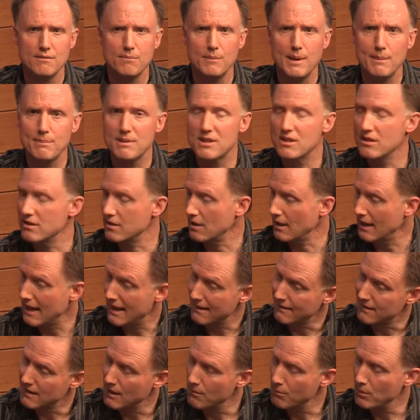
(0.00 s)
maybe since the
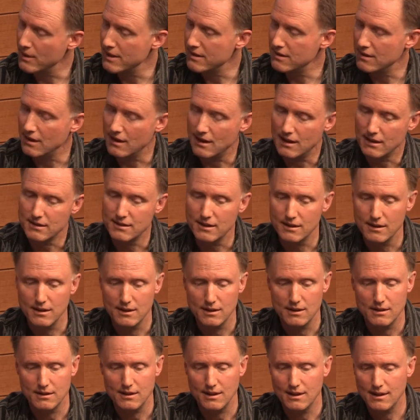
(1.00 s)
last time we talked, in
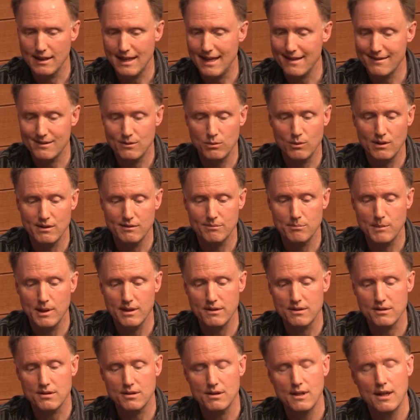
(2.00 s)
the last 12
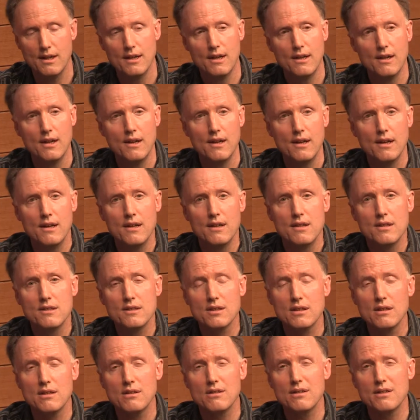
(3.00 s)
months.
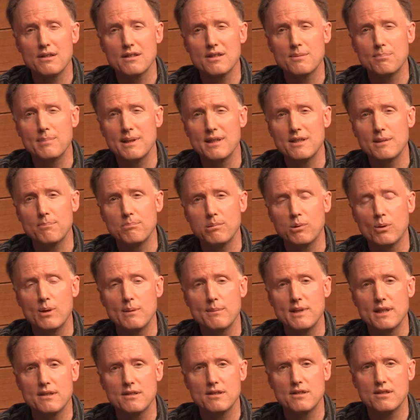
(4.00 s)
So there's been
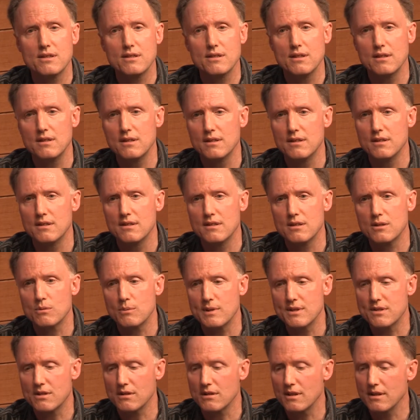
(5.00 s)
deployments in
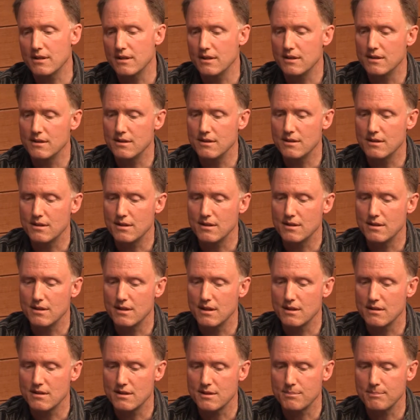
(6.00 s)
Switzerland,
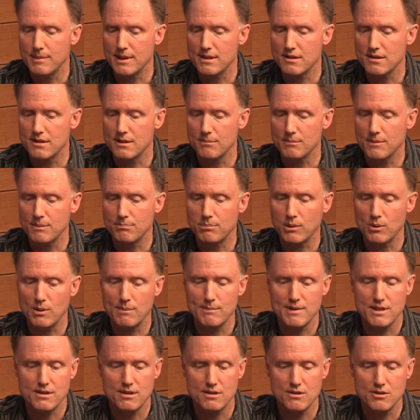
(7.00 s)
there's been some
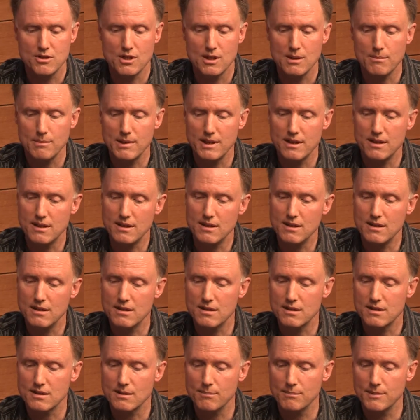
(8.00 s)
deployments in Germany,
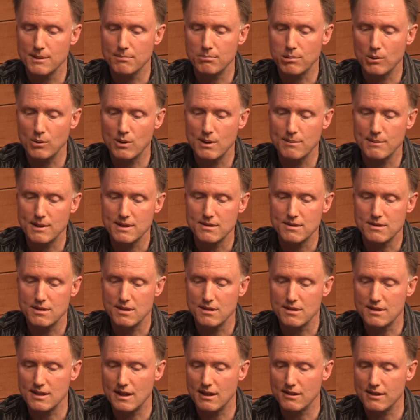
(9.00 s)
some deployments
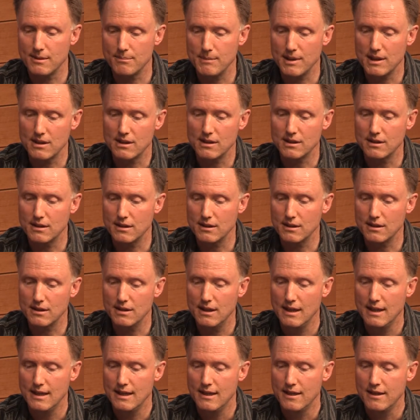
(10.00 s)
in South America,
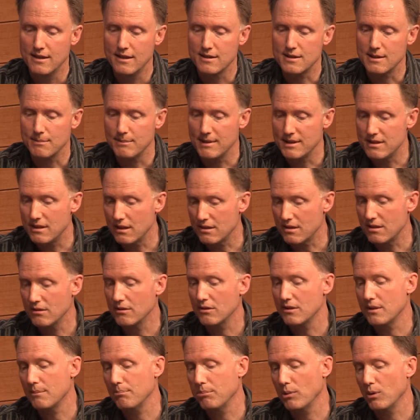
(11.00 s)
some
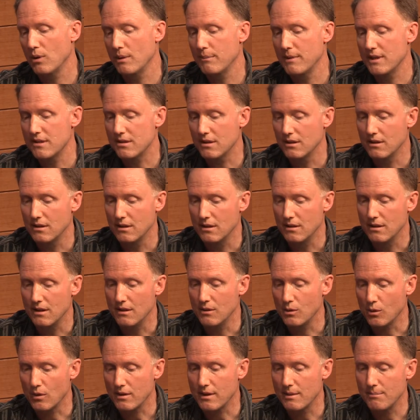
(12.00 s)
additional deployments in
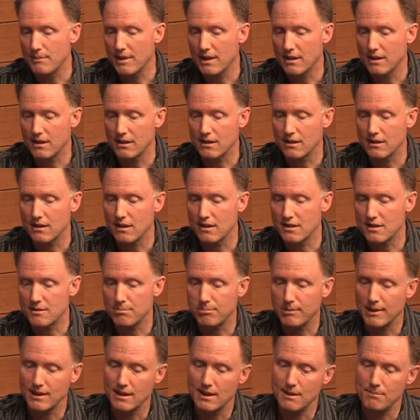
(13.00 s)
North America,
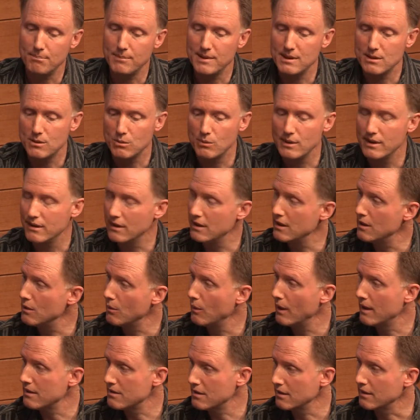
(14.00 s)
split up between the
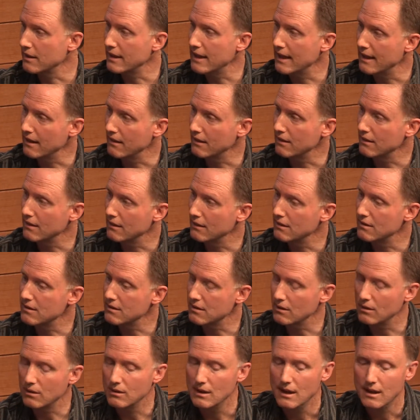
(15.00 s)
US and Canada.
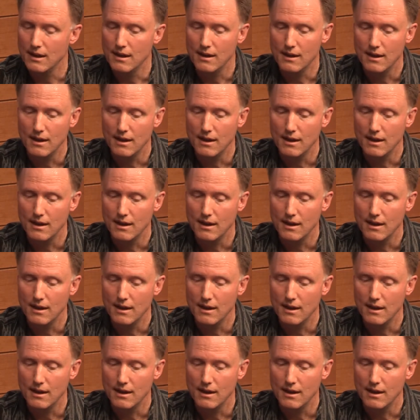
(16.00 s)
So